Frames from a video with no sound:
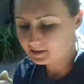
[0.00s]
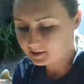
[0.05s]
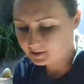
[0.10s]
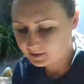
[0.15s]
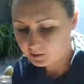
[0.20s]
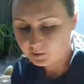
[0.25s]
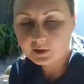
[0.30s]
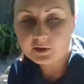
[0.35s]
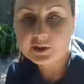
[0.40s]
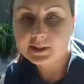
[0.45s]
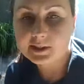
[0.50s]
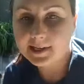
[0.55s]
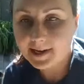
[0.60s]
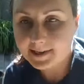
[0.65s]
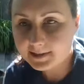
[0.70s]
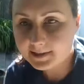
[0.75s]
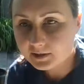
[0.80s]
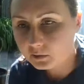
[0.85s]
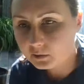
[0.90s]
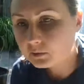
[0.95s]
So it'll just
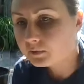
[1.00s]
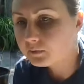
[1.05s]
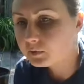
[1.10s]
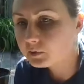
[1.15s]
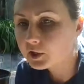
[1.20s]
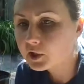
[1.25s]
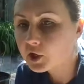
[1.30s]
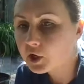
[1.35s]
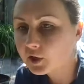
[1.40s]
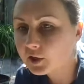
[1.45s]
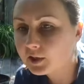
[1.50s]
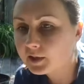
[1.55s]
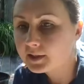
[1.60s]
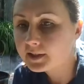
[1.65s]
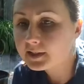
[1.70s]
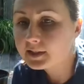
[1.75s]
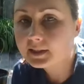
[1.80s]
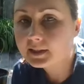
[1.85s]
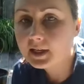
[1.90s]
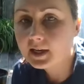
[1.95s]
ask you if you're a
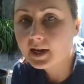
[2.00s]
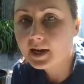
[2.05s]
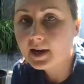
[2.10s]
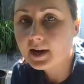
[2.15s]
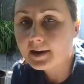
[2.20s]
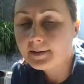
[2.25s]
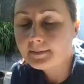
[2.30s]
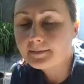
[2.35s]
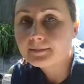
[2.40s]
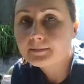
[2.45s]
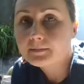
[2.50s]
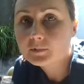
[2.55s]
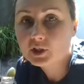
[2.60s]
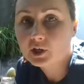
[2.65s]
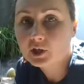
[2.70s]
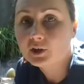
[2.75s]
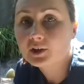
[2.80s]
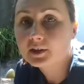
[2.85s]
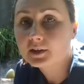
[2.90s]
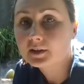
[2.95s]
current
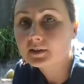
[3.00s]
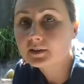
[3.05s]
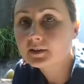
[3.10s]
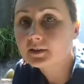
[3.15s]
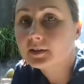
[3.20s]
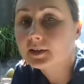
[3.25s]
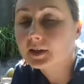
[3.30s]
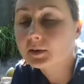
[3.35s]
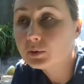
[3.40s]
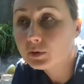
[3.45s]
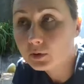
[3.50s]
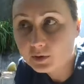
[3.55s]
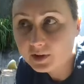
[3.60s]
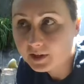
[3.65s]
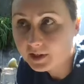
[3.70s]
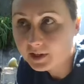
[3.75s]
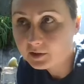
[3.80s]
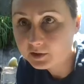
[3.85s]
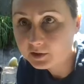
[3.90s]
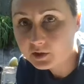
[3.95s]
Sheridan
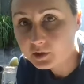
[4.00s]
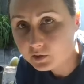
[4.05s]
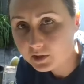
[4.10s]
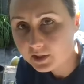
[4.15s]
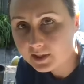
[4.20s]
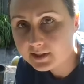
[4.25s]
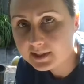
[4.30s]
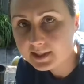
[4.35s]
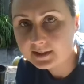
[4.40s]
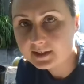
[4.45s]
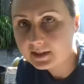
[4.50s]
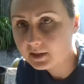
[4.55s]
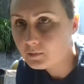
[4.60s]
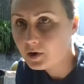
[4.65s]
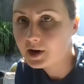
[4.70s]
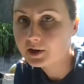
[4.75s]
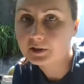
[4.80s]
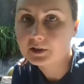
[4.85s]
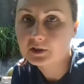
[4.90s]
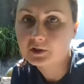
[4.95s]
employee or student, and then
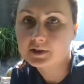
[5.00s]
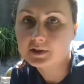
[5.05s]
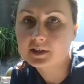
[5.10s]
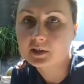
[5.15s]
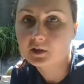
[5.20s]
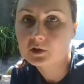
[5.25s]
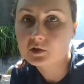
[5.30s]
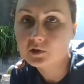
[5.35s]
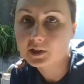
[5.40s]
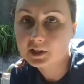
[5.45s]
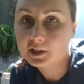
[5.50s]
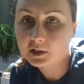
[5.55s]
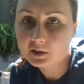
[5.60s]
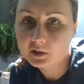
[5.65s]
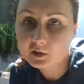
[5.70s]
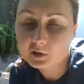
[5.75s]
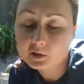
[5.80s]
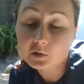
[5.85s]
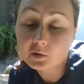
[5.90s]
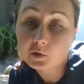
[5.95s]
why you're interested in joining
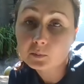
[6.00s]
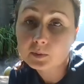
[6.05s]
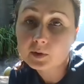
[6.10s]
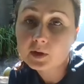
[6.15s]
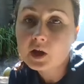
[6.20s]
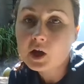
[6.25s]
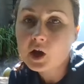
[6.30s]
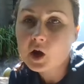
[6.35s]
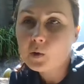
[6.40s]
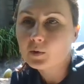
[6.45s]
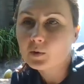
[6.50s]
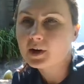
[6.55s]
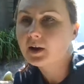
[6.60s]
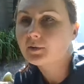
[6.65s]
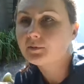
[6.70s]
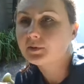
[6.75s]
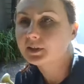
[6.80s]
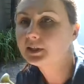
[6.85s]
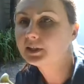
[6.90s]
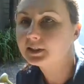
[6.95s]
in the group. We're
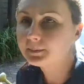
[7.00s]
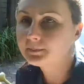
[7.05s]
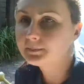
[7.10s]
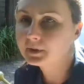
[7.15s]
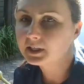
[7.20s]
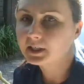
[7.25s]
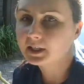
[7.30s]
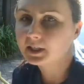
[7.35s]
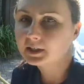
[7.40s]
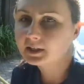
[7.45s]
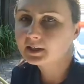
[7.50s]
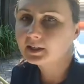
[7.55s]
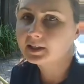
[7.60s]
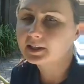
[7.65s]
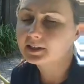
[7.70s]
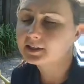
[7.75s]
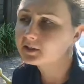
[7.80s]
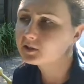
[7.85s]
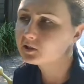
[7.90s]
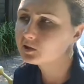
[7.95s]
not really limiting
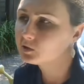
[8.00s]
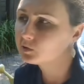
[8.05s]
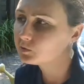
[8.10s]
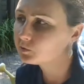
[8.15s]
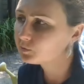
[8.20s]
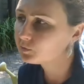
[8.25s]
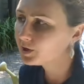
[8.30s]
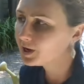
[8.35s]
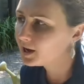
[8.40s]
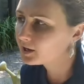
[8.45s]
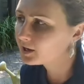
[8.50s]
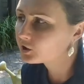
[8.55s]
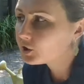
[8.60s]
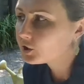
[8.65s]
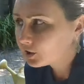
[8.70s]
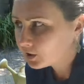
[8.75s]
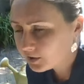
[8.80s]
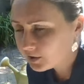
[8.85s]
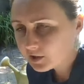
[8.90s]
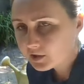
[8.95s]
it to
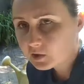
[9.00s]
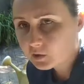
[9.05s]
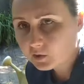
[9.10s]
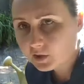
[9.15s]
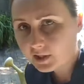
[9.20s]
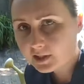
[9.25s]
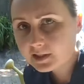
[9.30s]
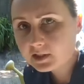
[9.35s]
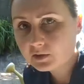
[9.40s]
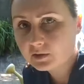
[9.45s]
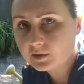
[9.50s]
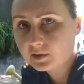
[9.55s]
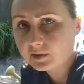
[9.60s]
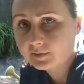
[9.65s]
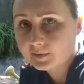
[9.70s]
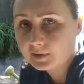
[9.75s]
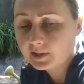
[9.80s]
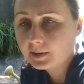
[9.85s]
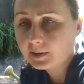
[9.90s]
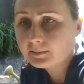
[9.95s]
current students, so if
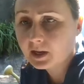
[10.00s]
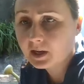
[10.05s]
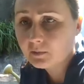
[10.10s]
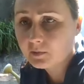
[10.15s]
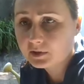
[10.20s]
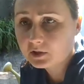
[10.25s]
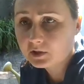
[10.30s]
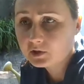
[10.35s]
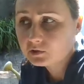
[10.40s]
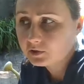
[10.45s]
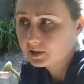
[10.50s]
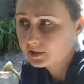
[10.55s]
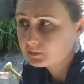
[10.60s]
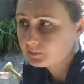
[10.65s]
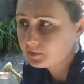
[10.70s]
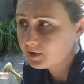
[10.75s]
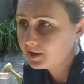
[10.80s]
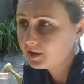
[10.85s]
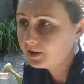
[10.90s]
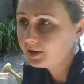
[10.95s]
alumni want to join
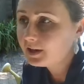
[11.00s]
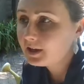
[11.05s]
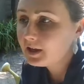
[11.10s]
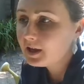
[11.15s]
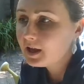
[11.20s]
as well,